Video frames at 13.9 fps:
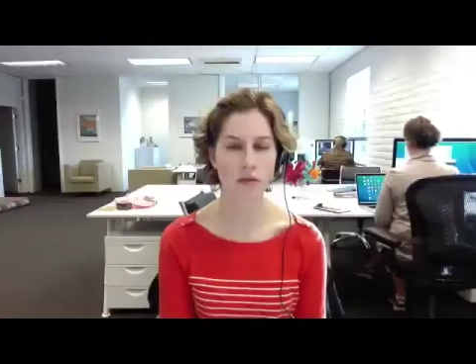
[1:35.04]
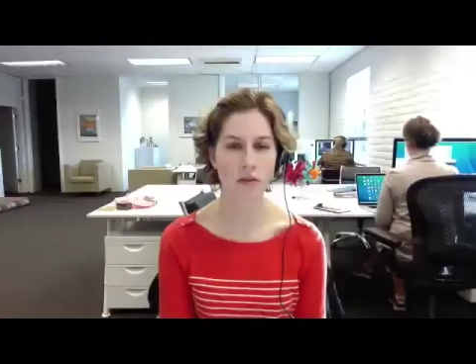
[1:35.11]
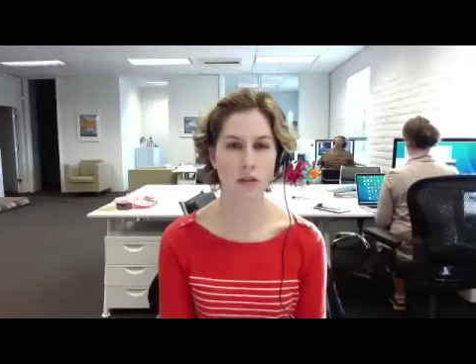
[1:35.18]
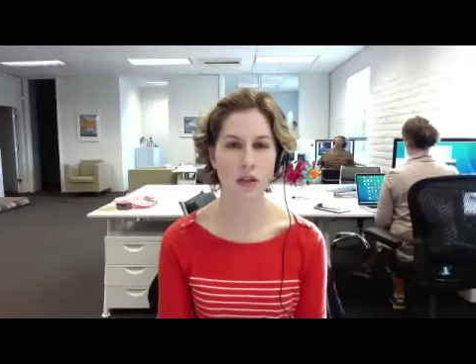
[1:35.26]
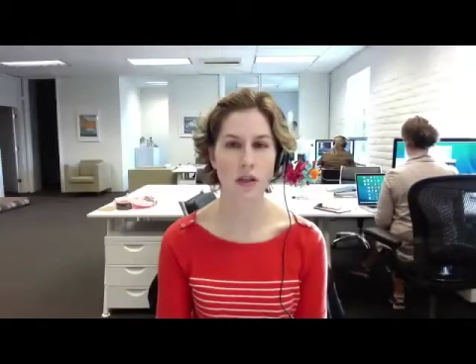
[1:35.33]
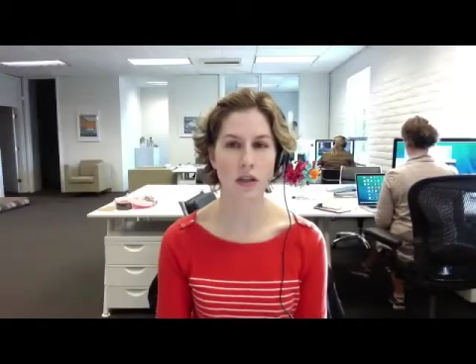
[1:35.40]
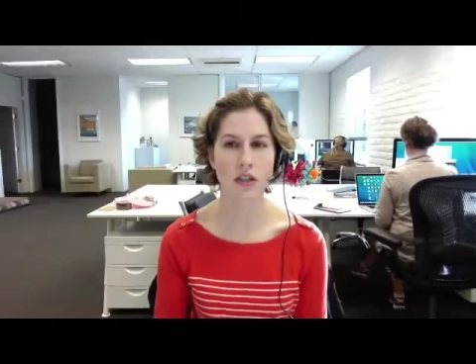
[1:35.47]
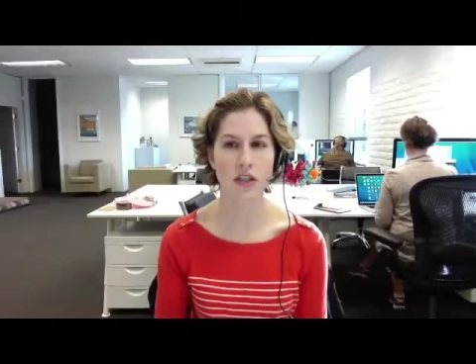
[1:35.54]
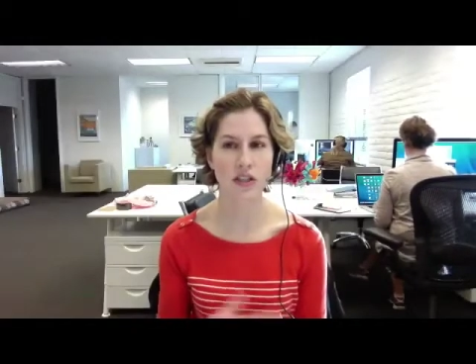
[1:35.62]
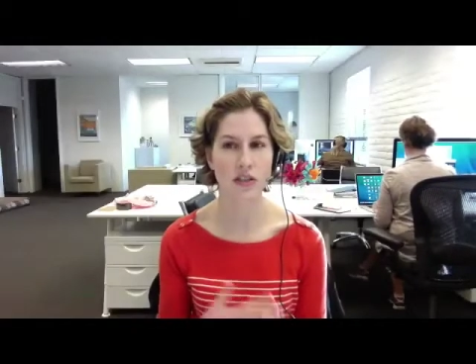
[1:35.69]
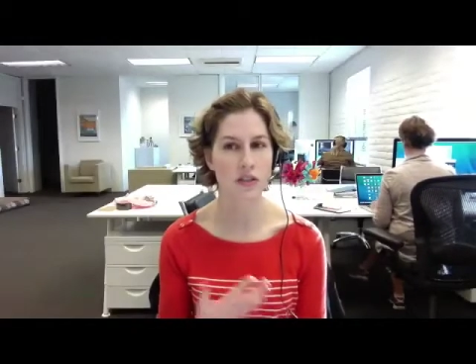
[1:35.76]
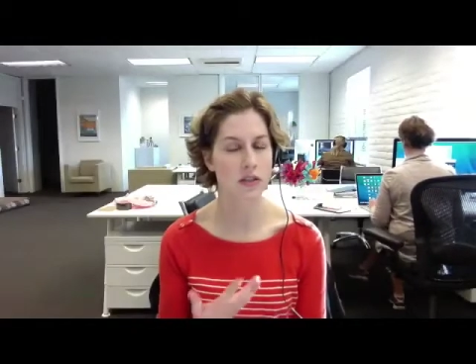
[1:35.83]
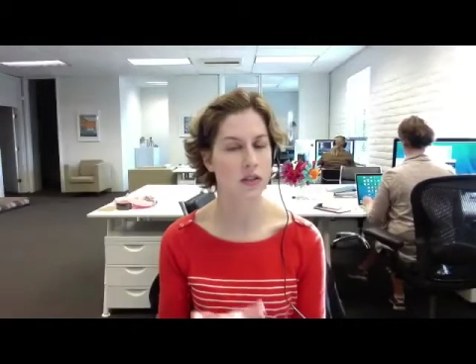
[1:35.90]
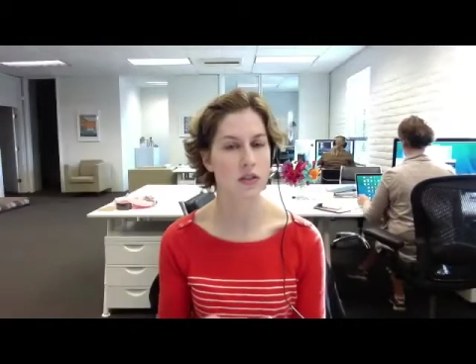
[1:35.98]

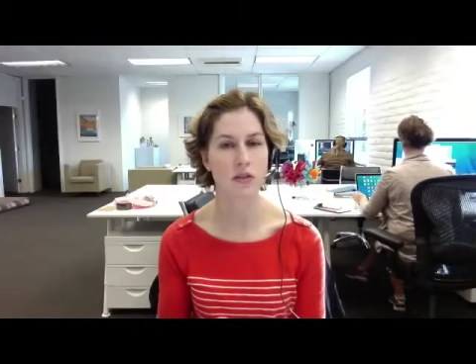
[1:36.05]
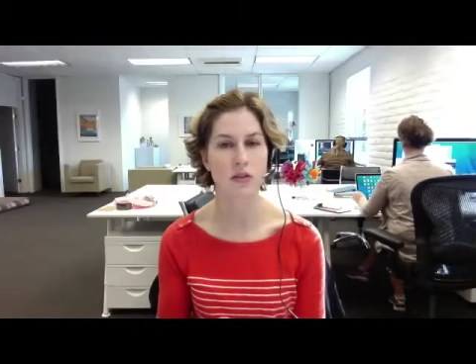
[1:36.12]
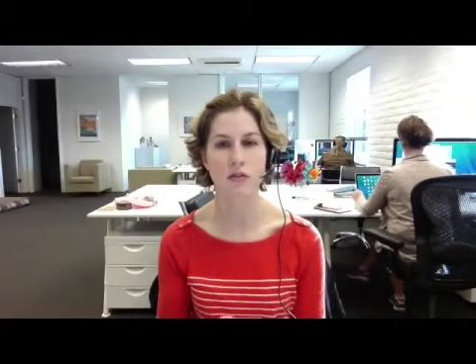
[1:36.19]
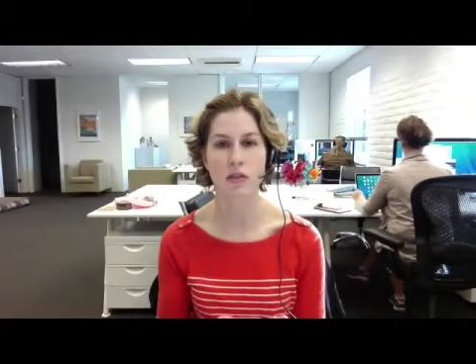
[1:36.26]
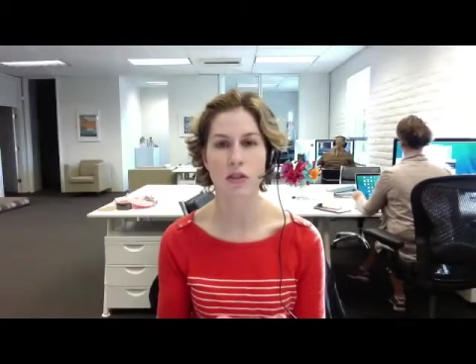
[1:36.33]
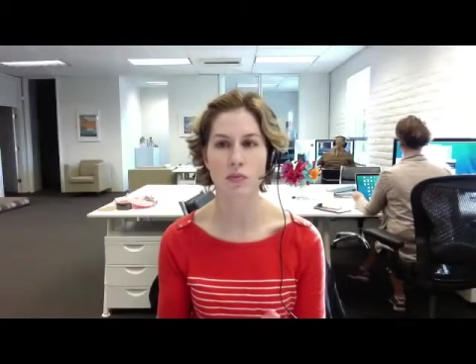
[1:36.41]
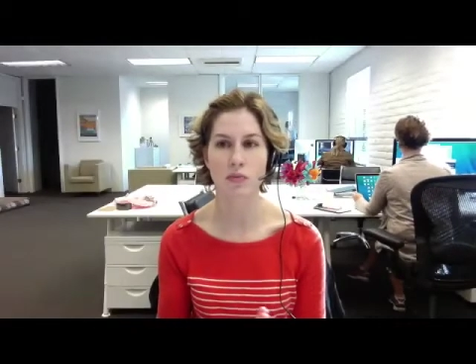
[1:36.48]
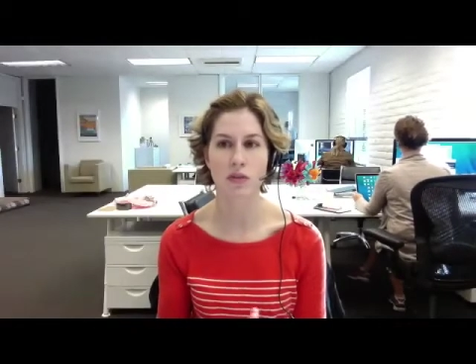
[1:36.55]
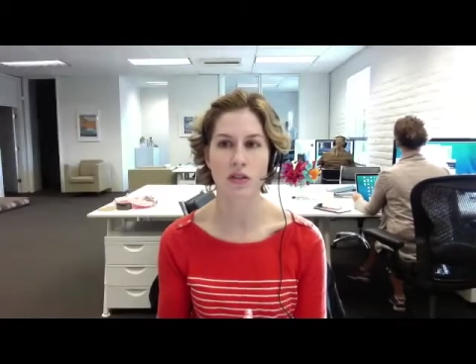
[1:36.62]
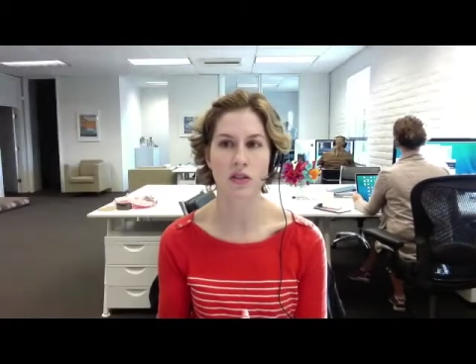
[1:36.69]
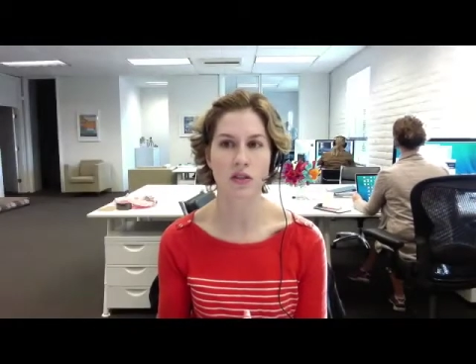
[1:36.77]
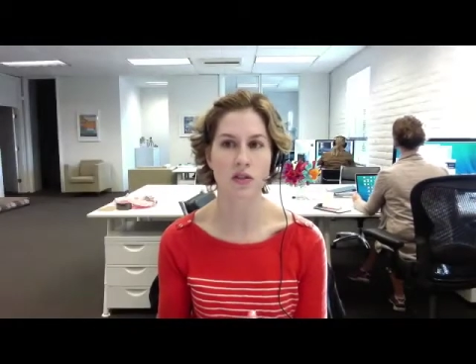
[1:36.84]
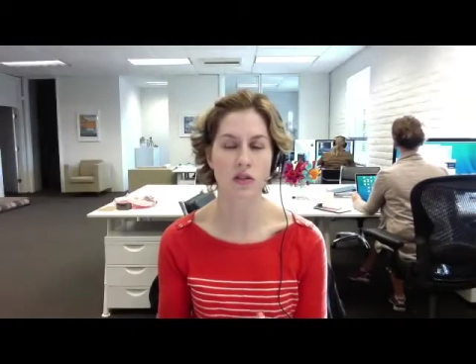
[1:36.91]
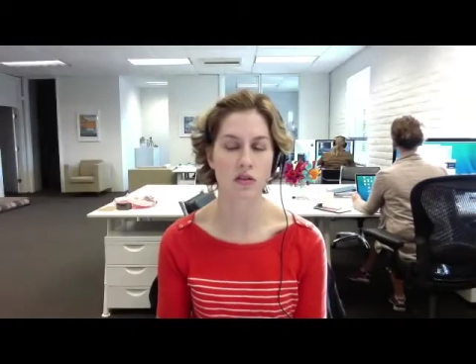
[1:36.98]
conditions do these
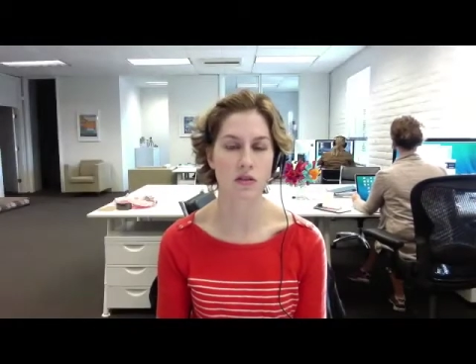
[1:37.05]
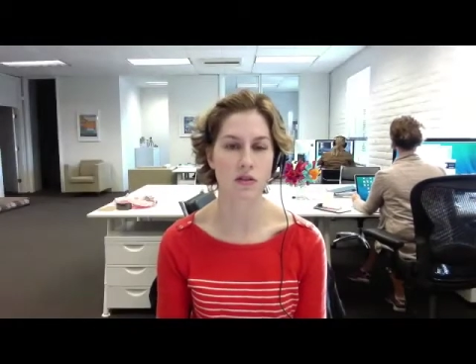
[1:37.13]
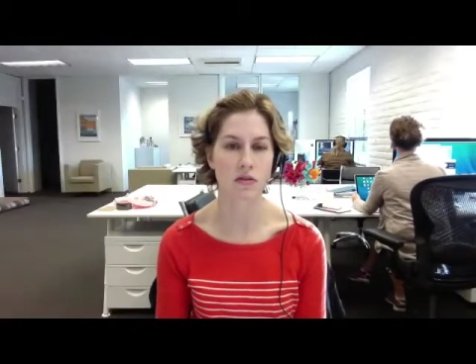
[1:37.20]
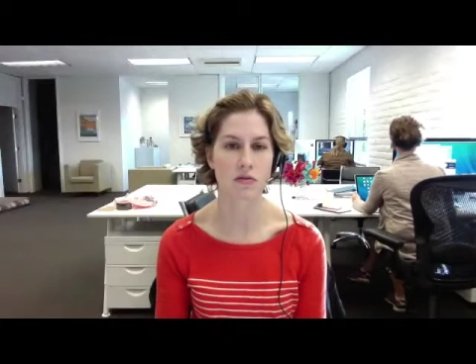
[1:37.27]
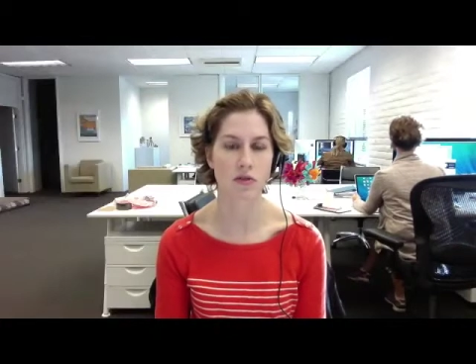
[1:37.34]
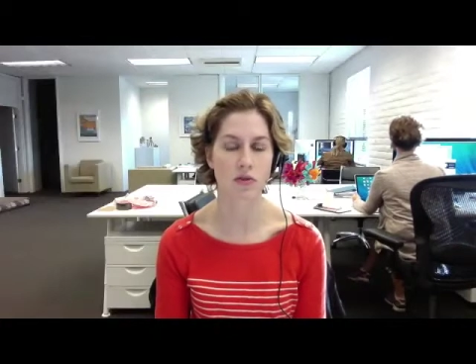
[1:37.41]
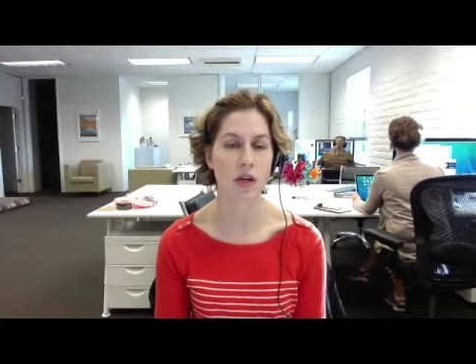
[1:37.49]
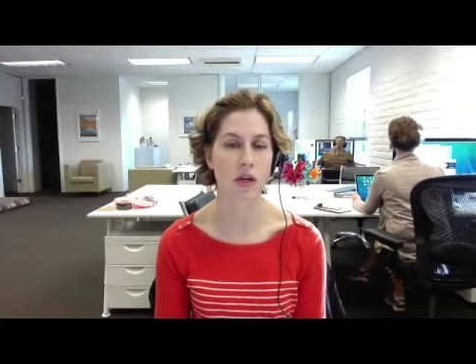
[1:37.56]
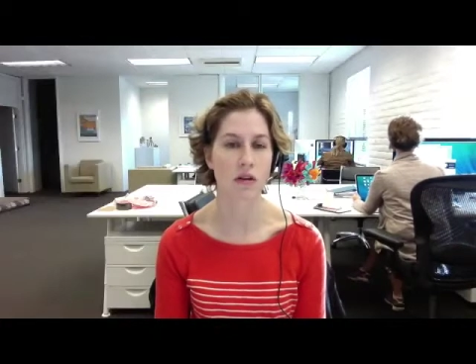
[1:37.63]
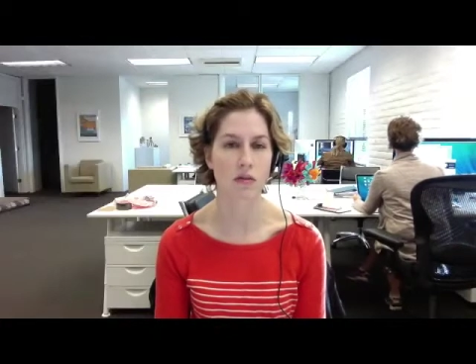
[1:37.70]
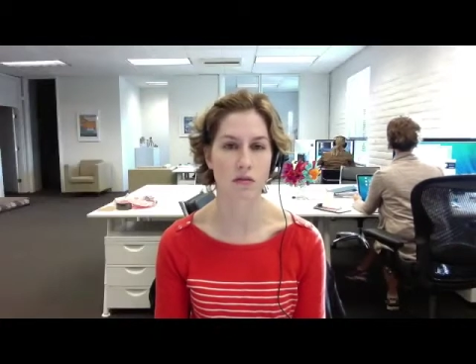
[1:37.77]
procedures treat?